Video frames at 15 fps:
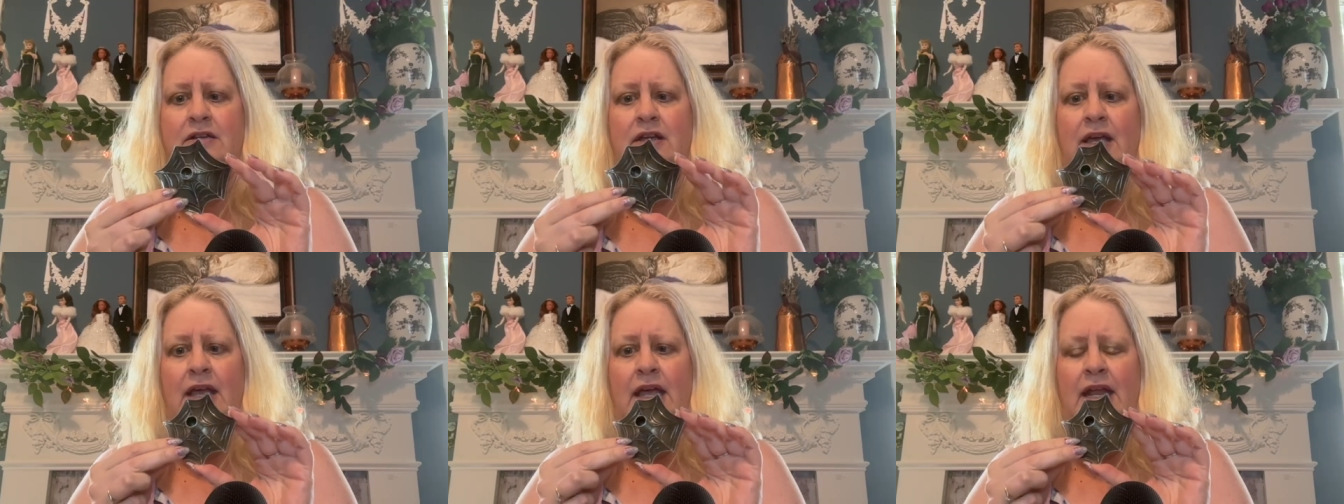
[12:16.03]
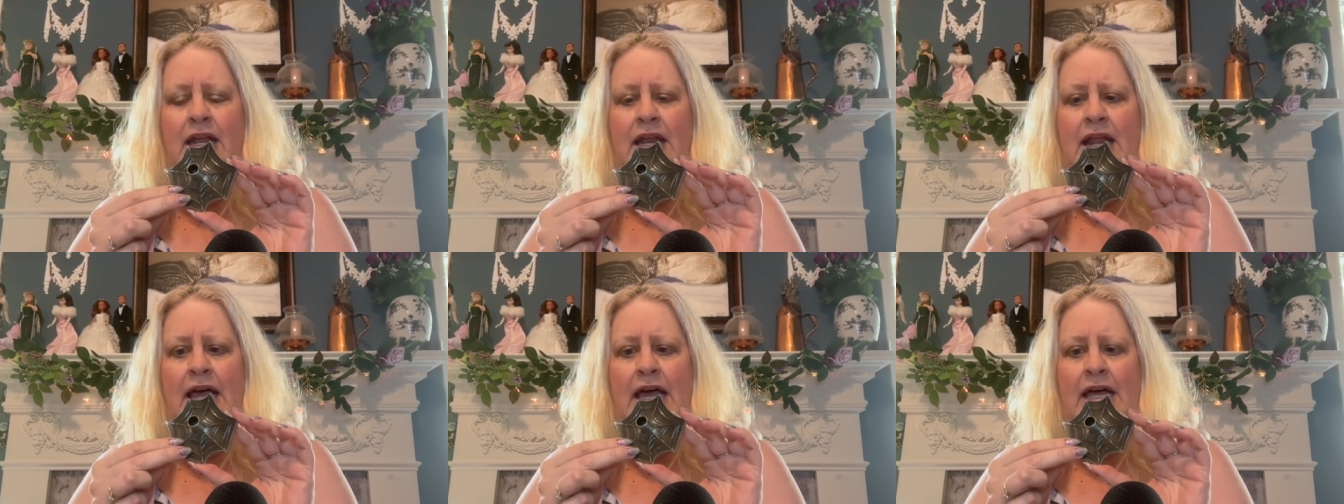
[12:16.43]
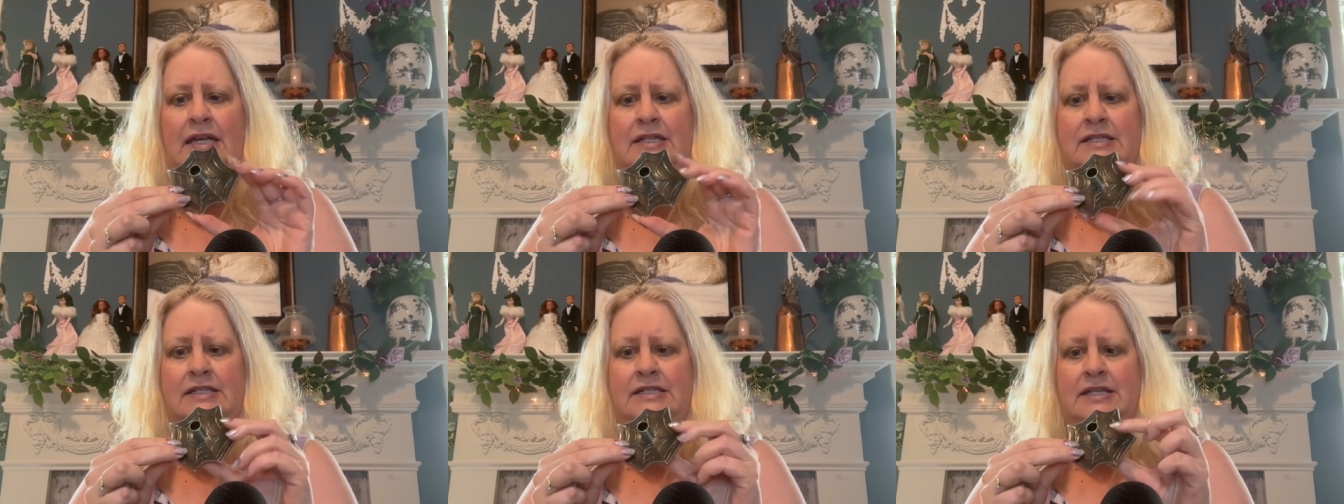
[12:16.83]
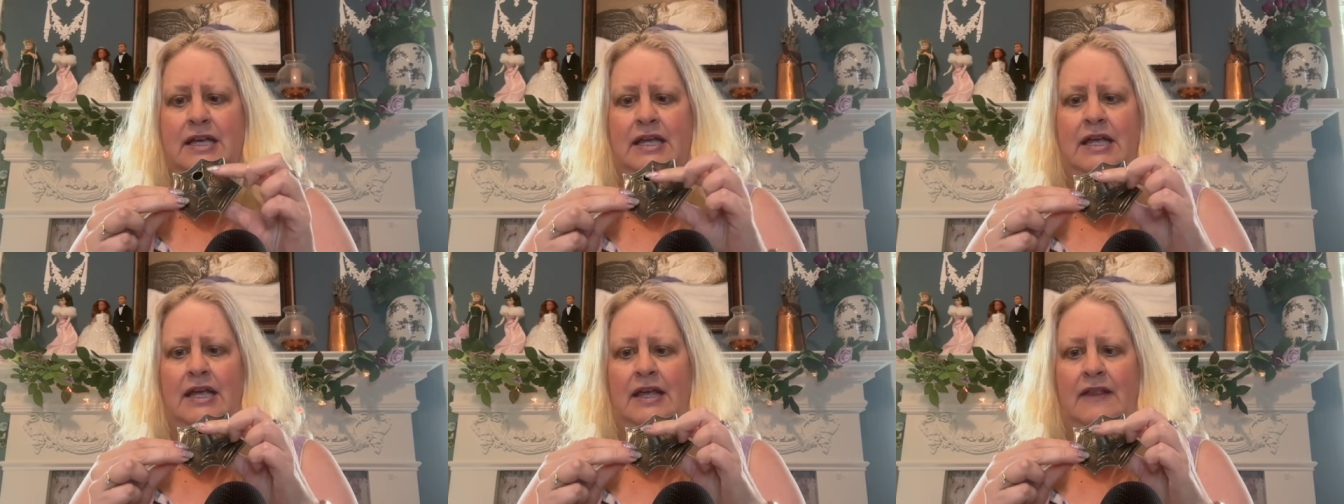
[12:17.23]
And it has,
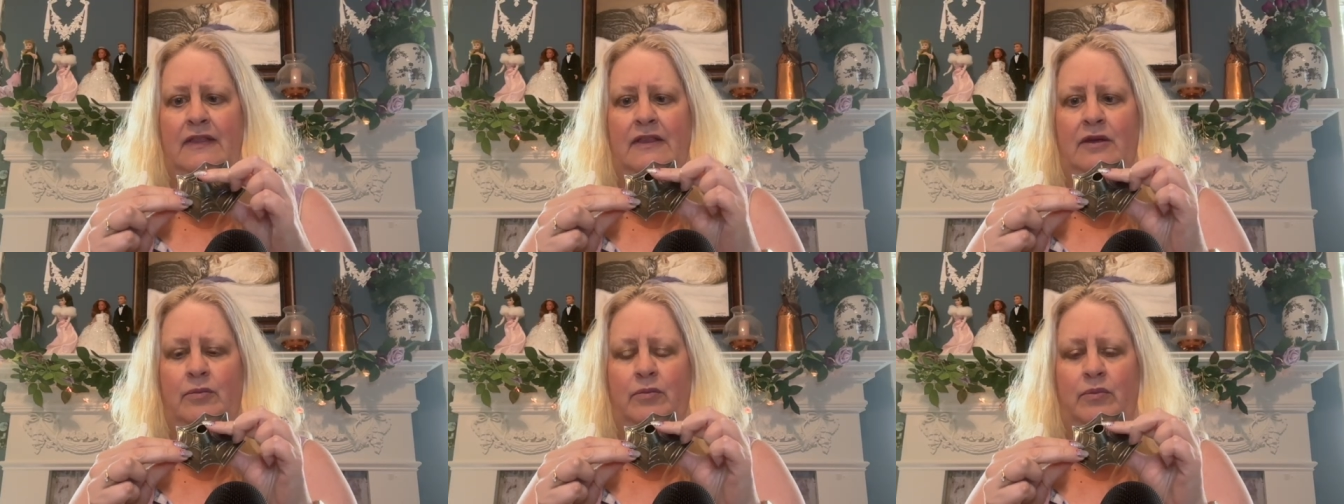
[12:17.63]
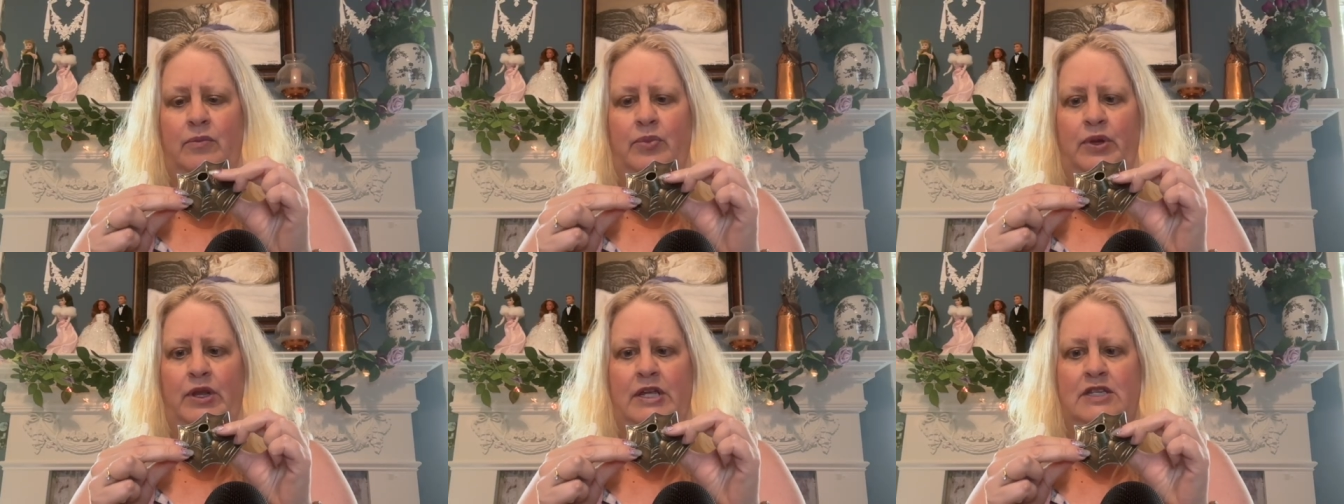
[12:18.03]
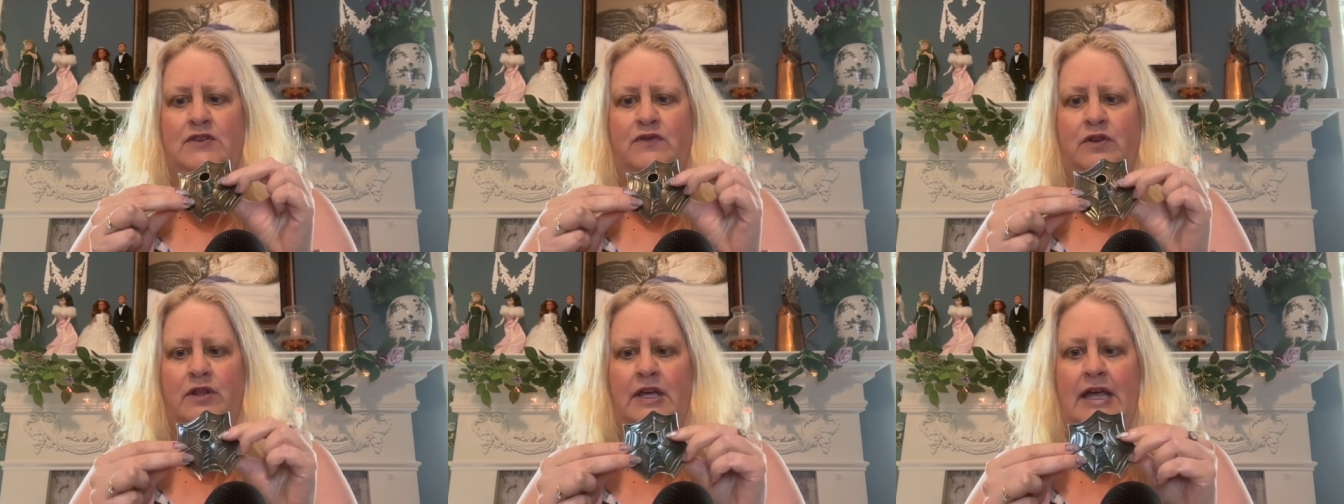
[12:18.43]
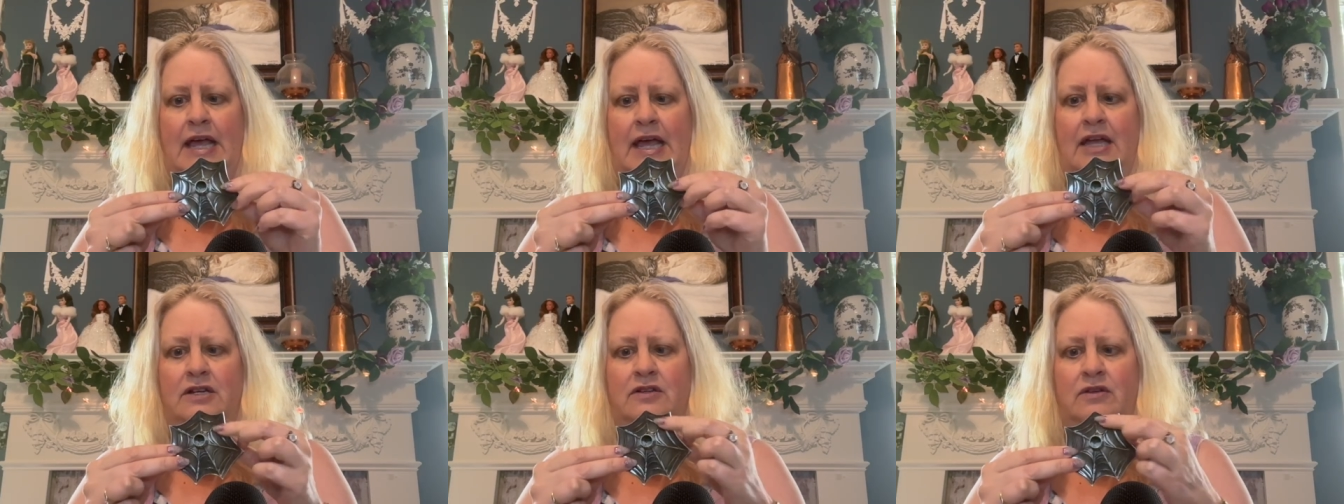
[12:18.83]
again, the place for the
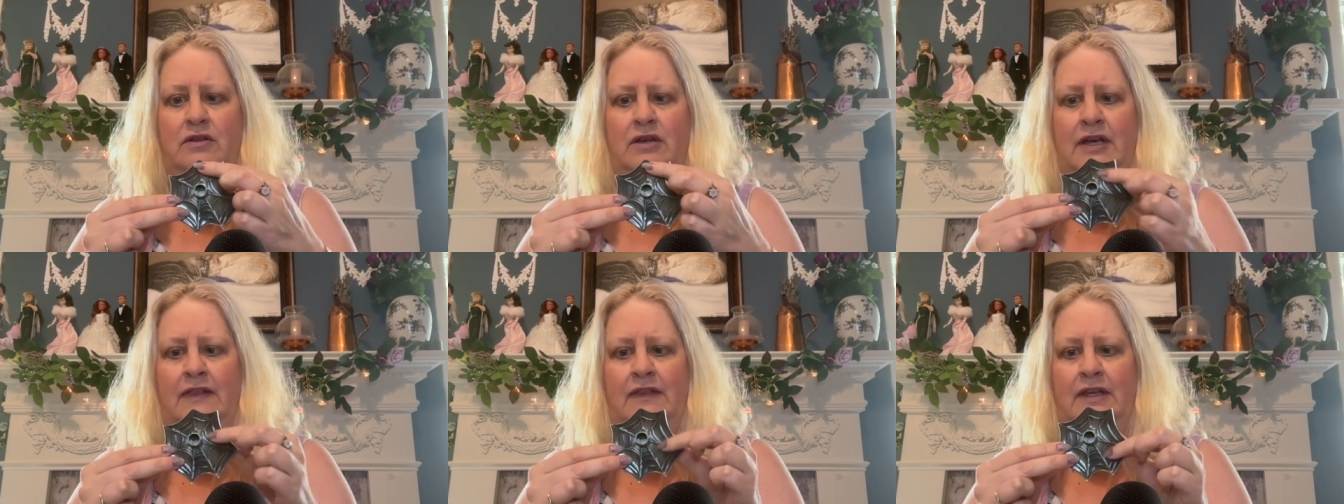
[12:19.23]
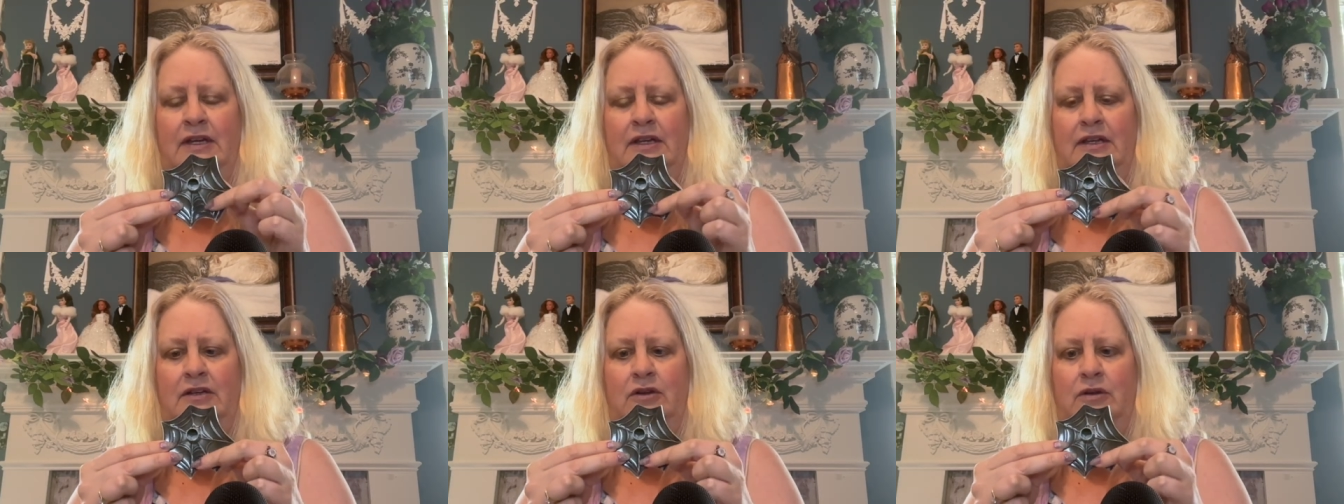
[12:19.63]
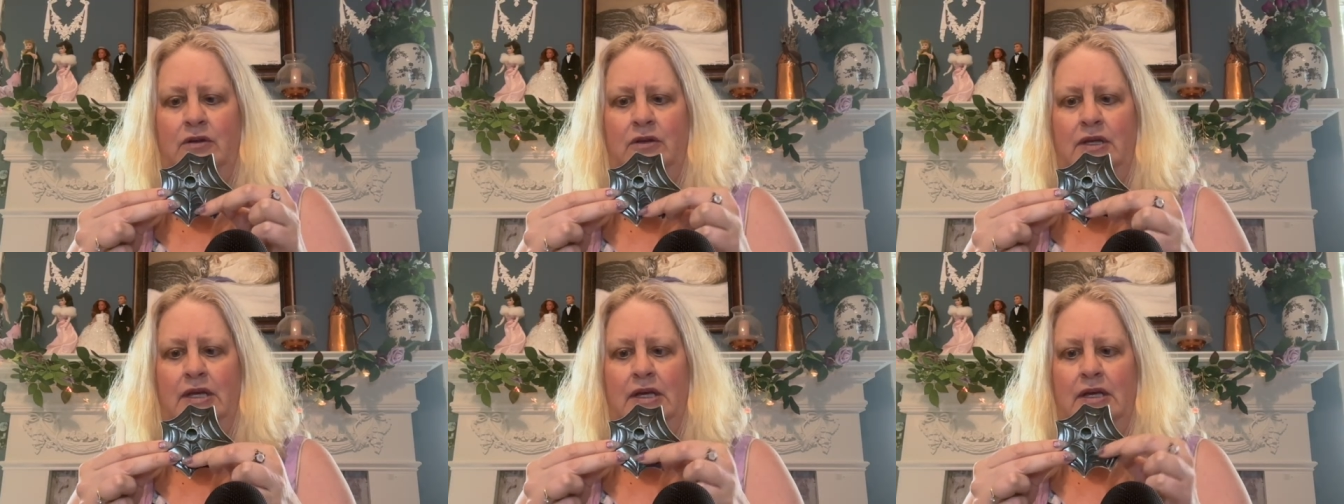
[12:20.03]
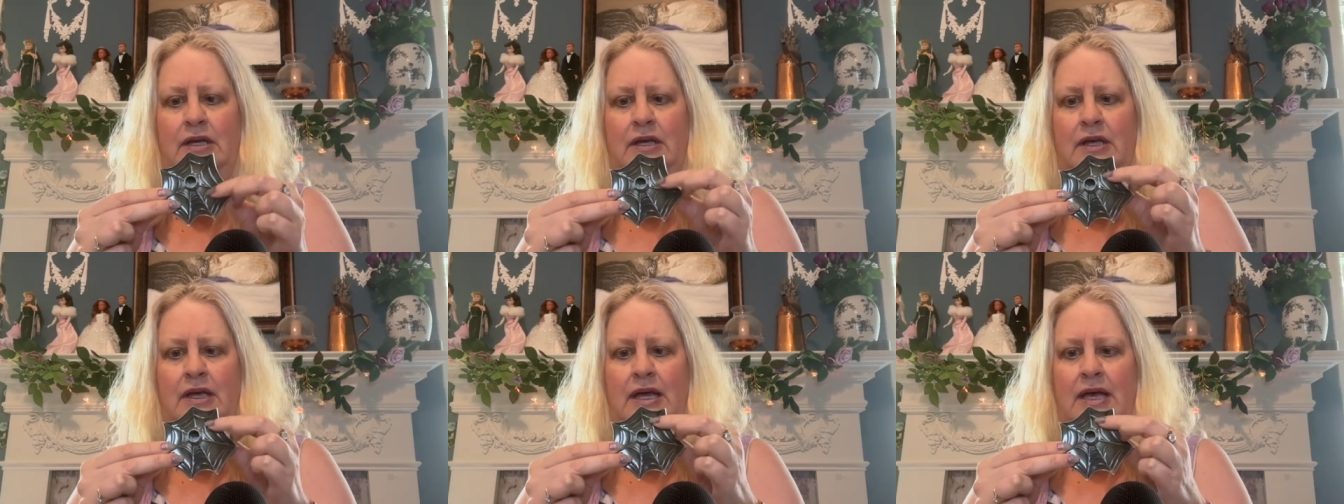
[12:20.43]
candle, and then a little
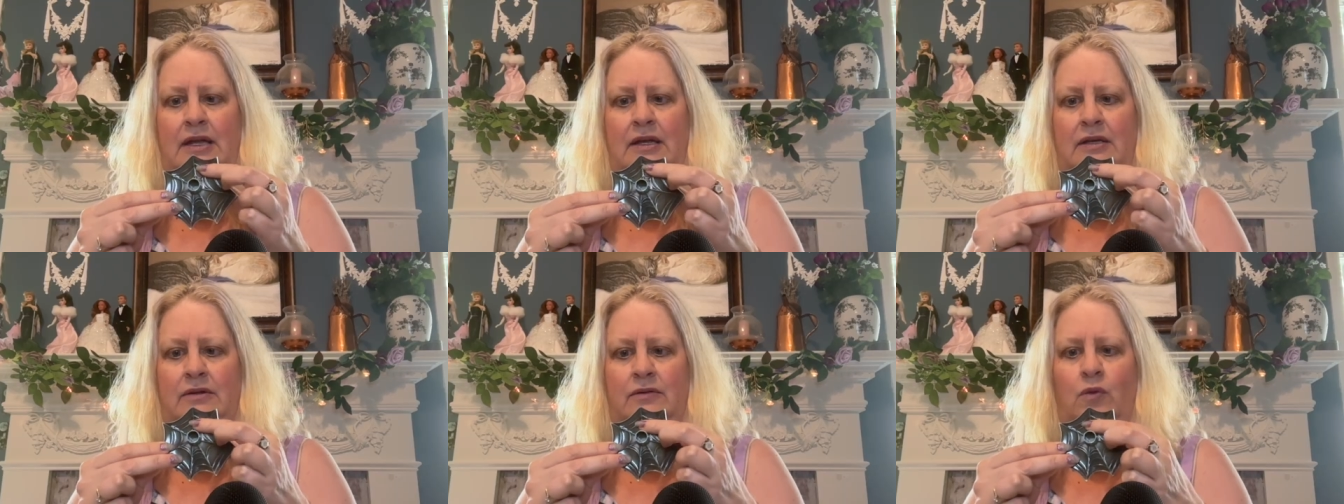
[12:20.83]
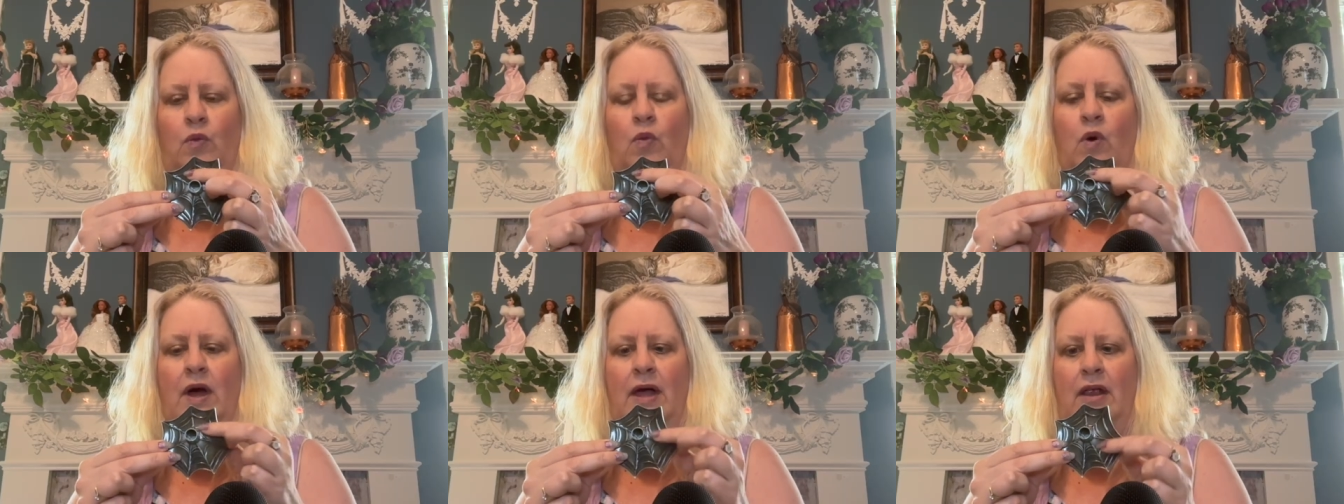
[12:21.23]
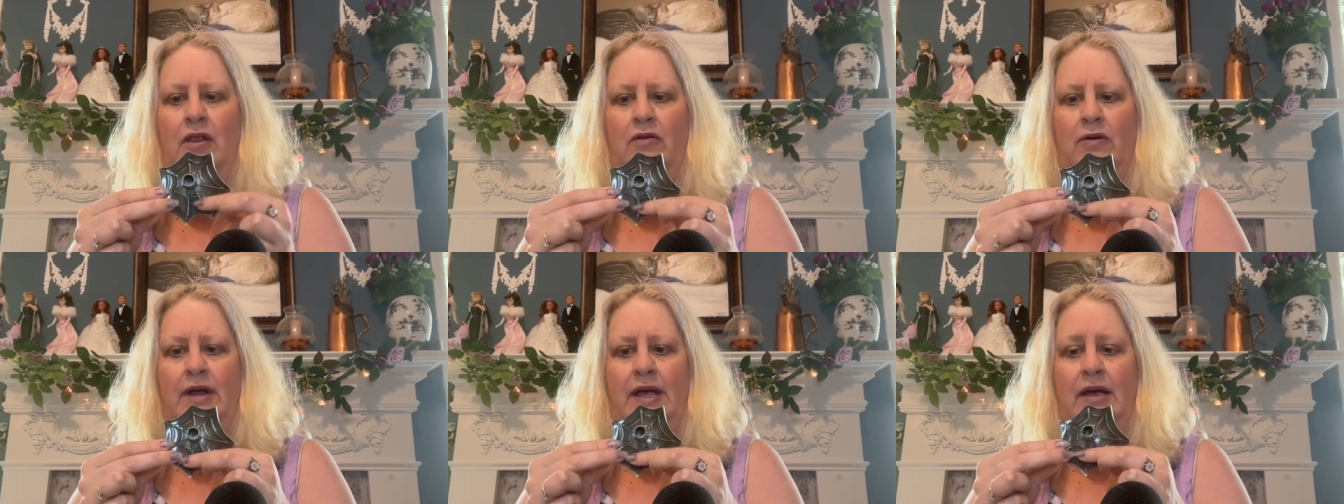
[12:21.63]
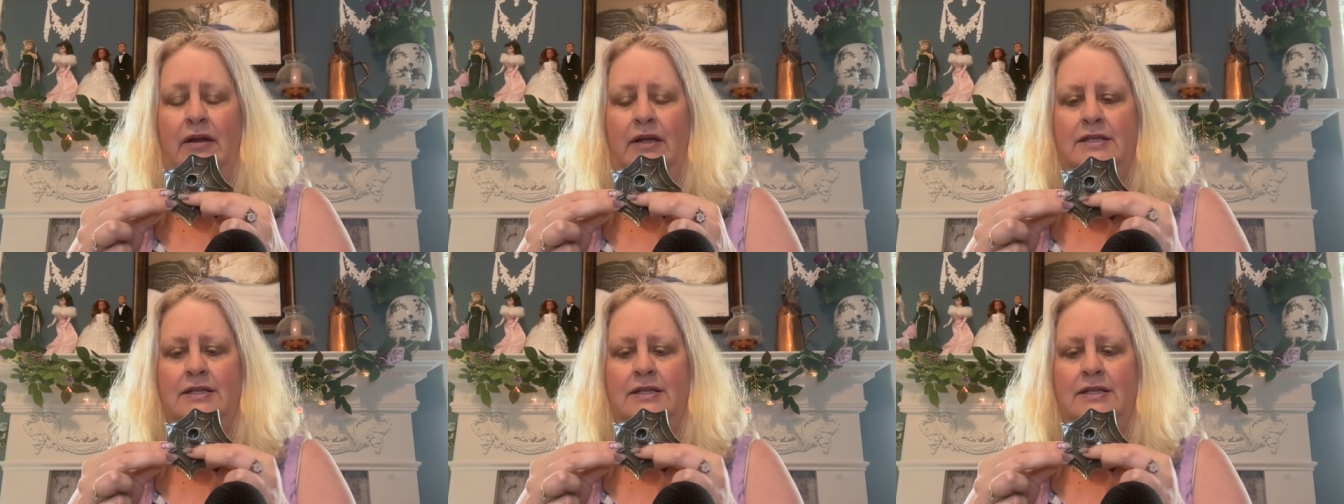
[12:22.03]
kind of well around.